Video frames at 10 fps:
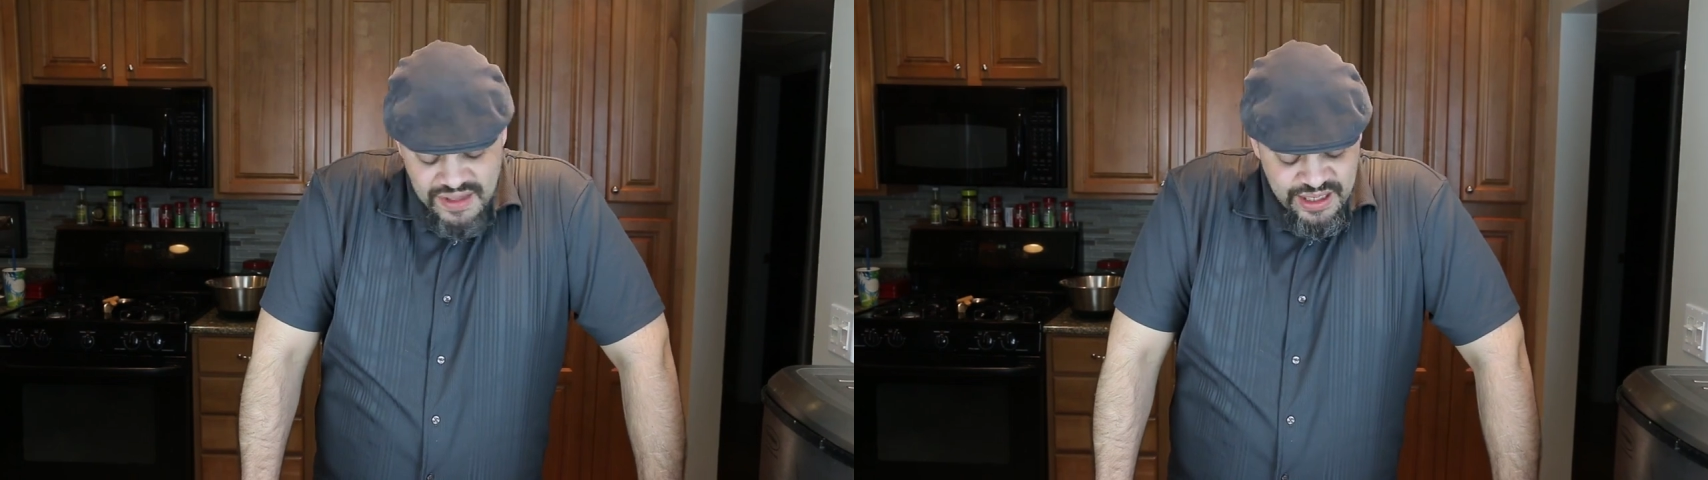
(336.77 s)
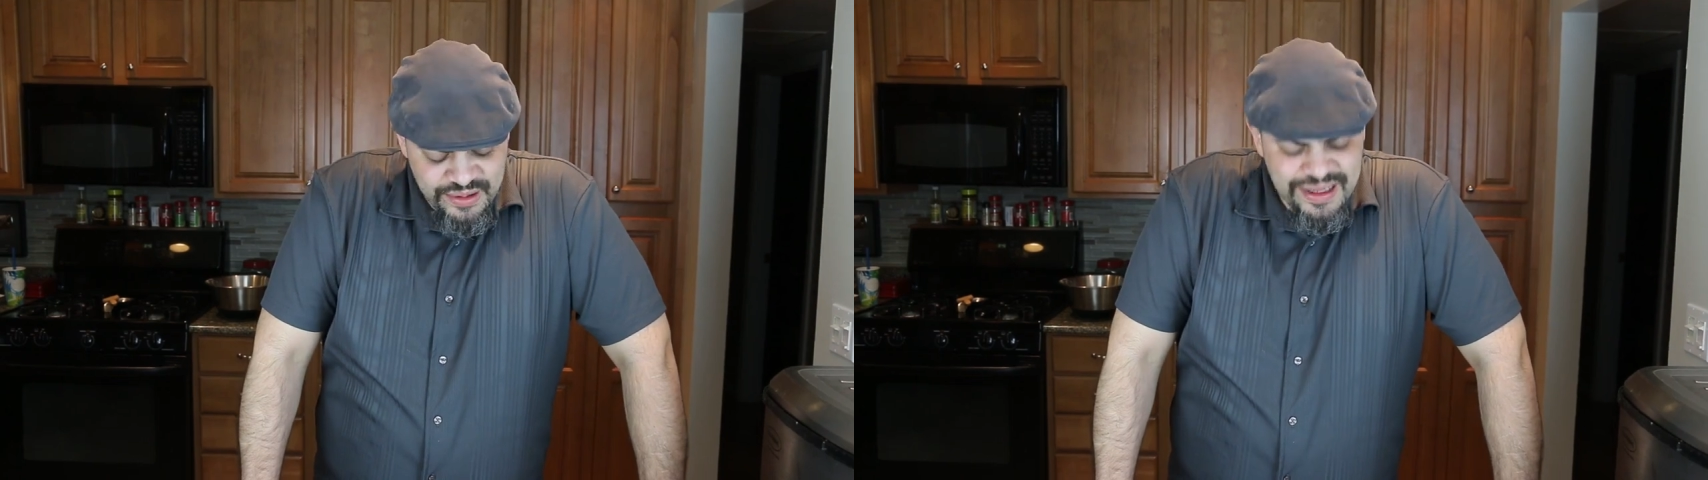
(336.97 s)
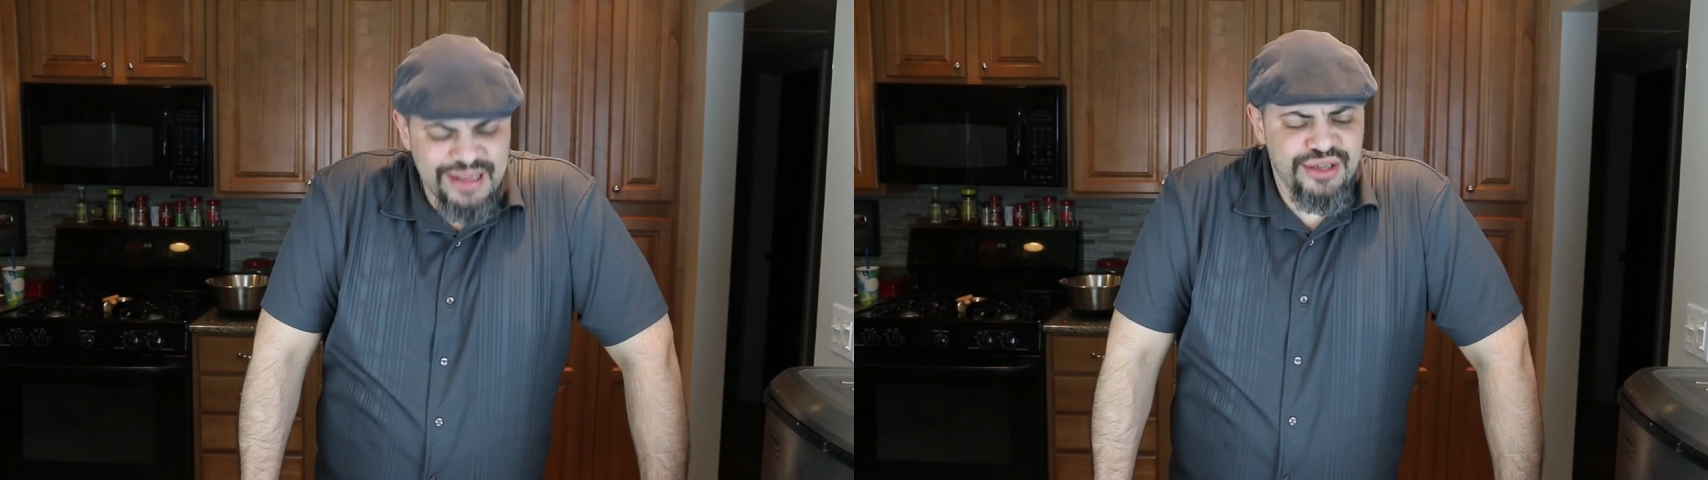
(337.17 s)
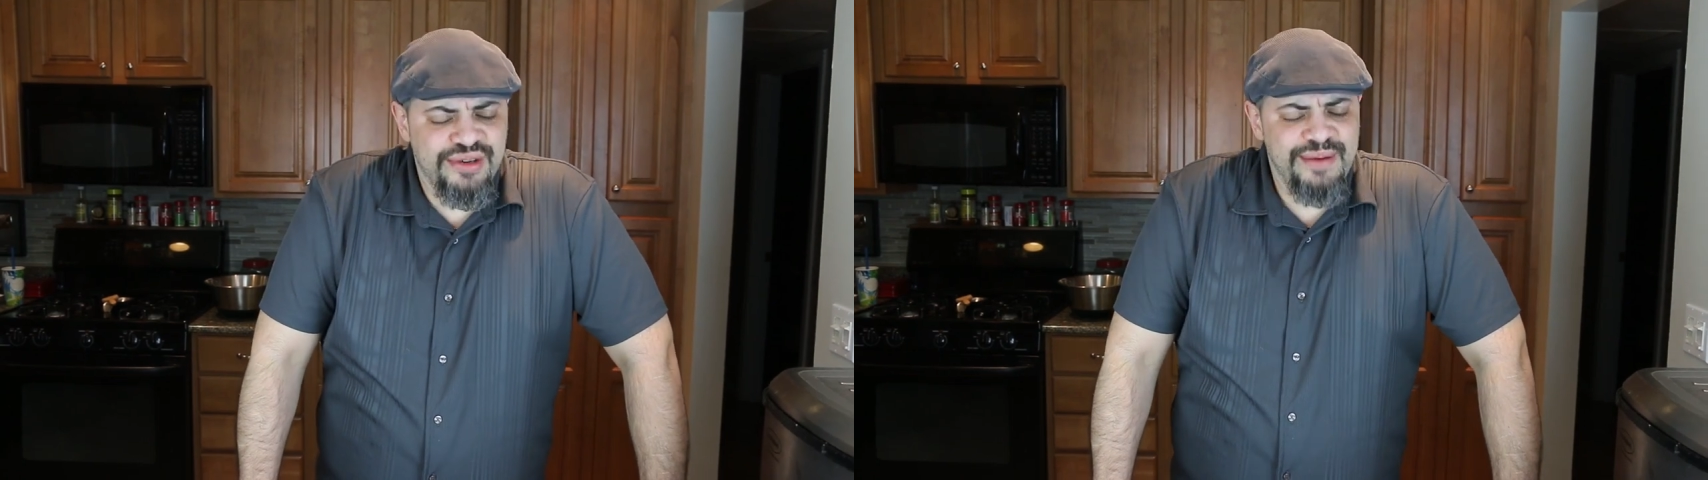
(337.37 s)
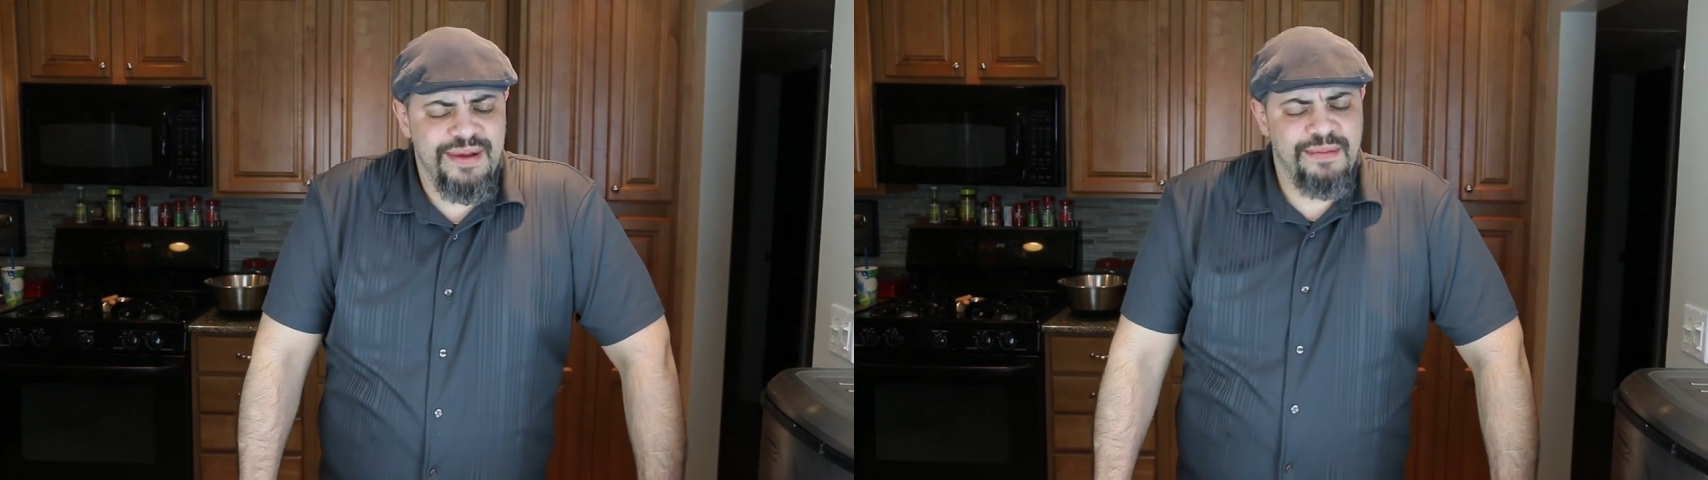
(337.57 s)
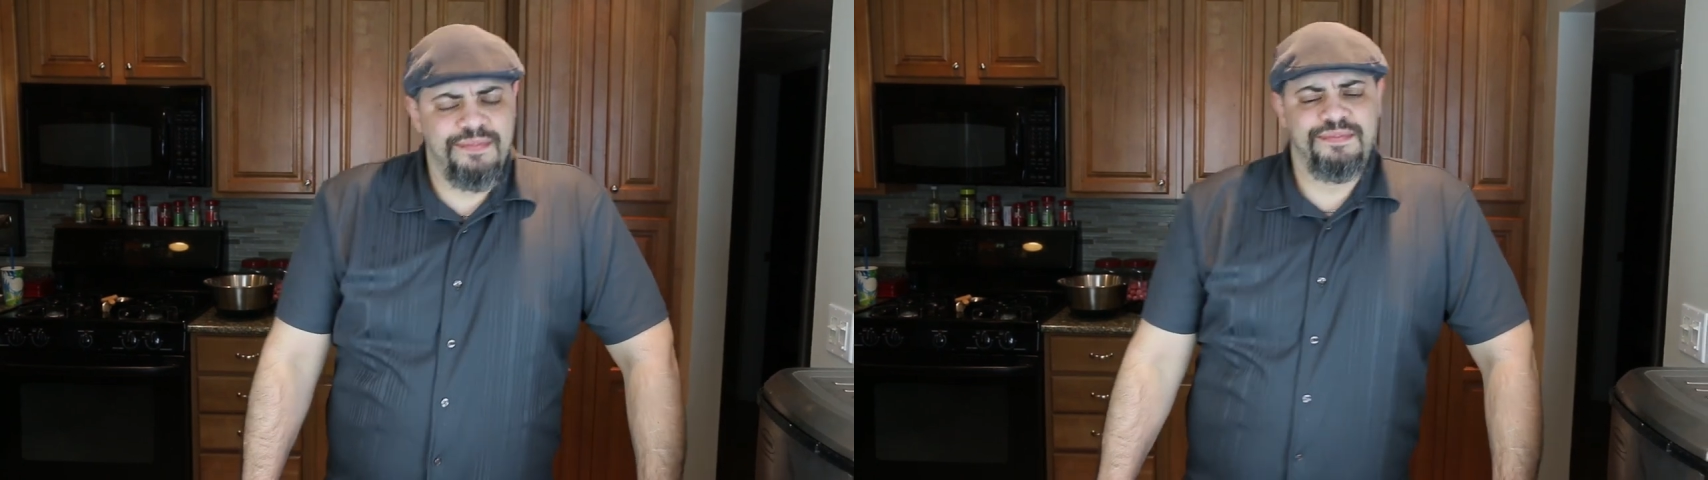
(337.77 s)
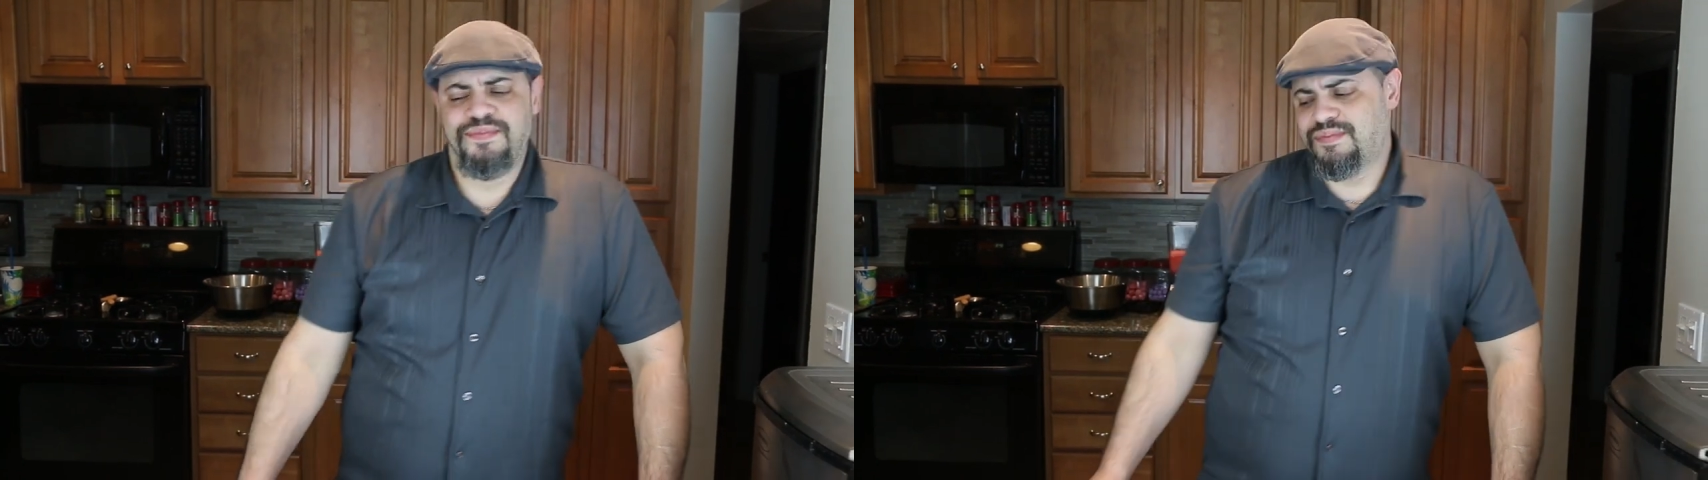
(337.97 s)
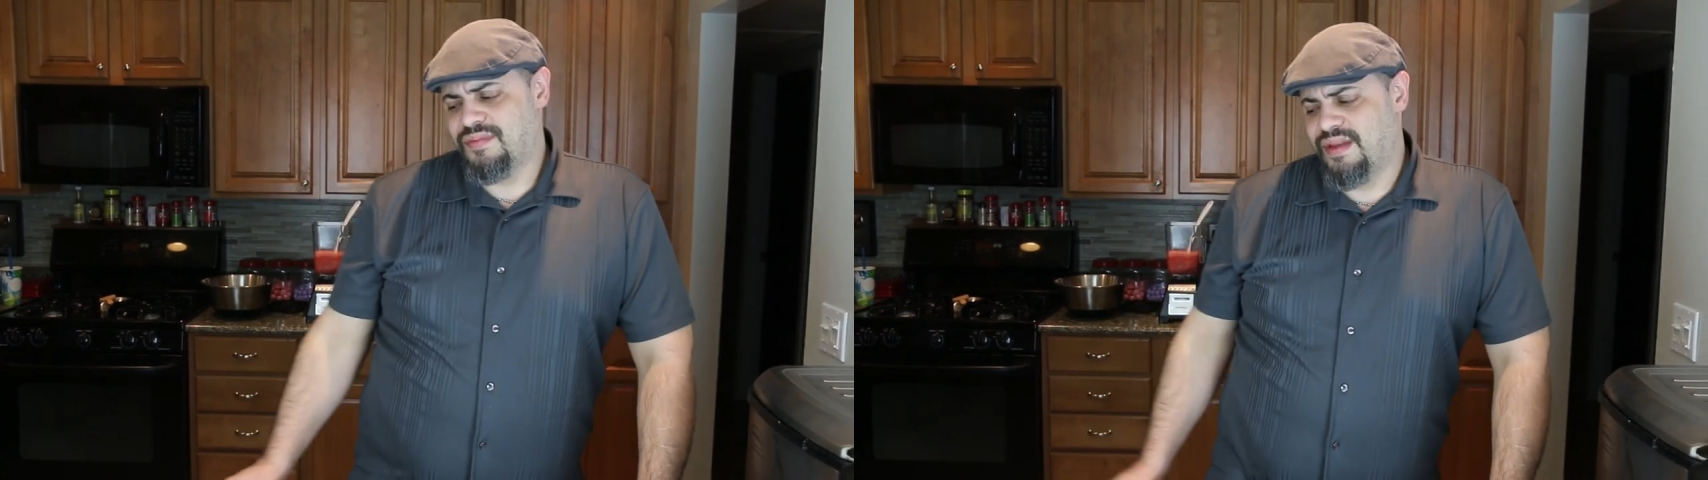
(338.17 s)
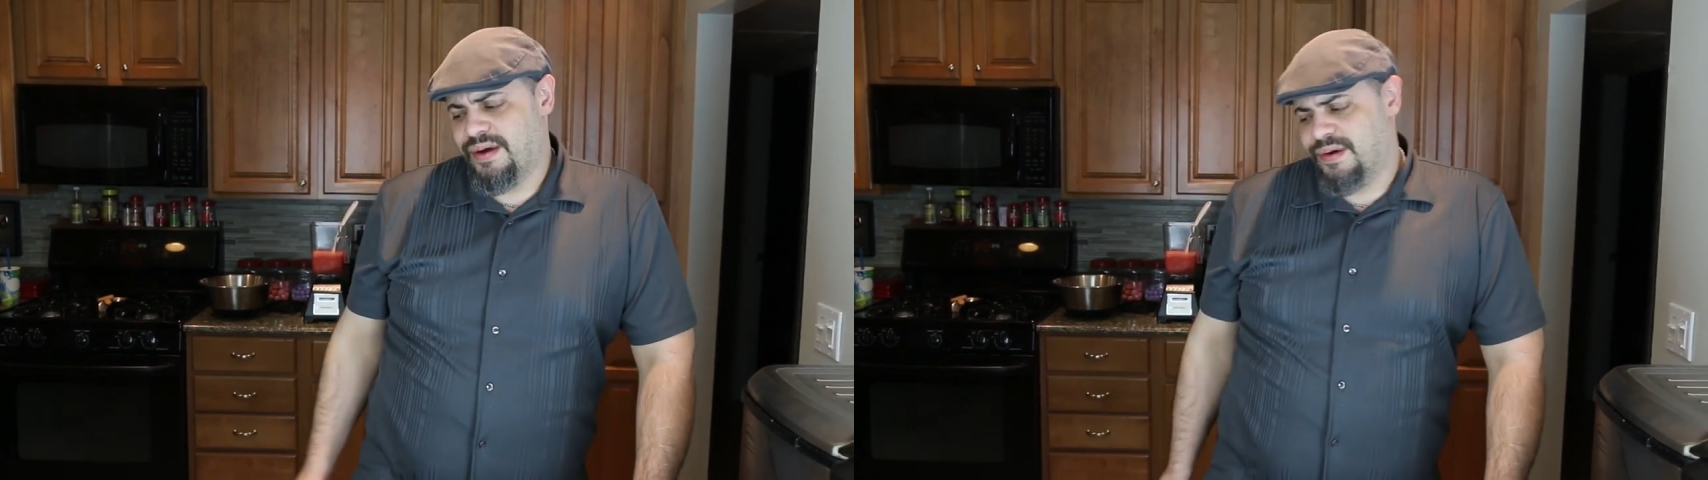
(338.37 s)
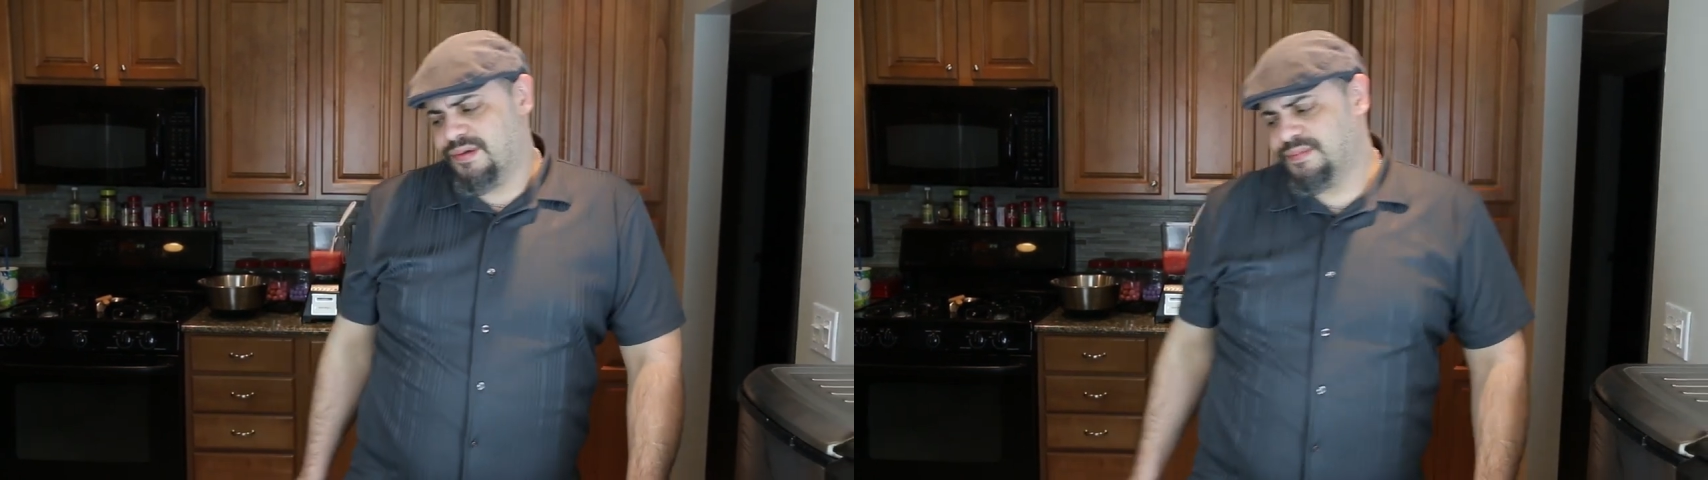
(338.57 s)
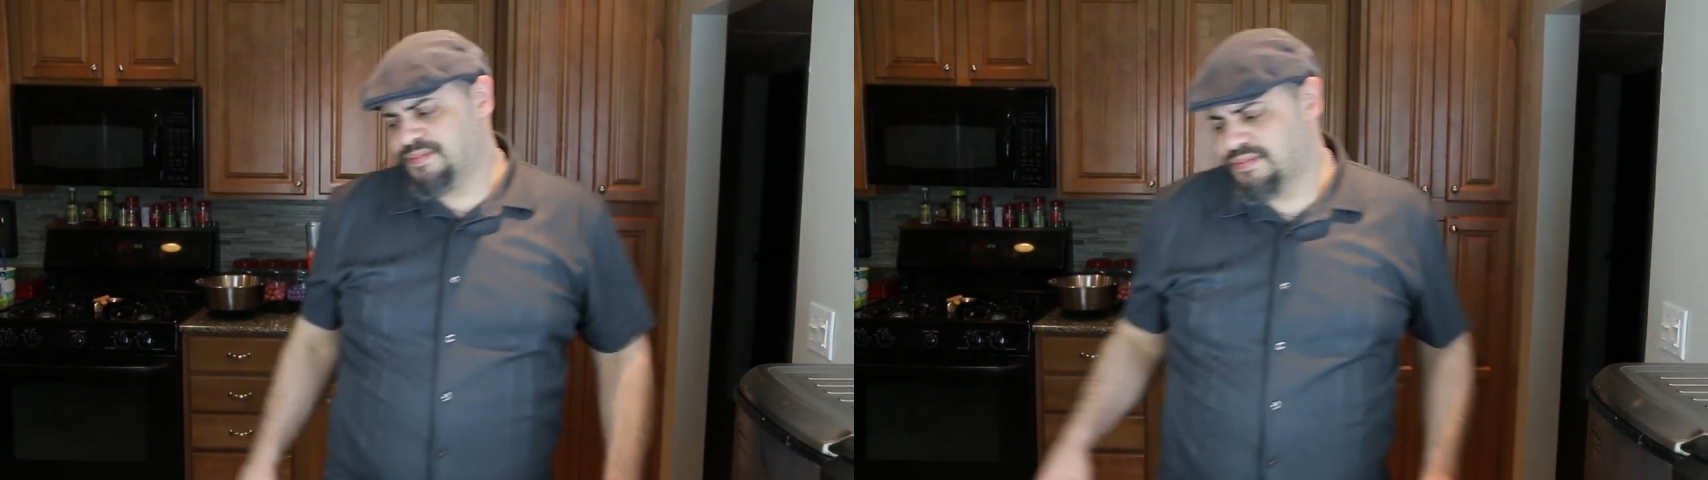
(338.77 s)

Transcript: I do like the treatment, though.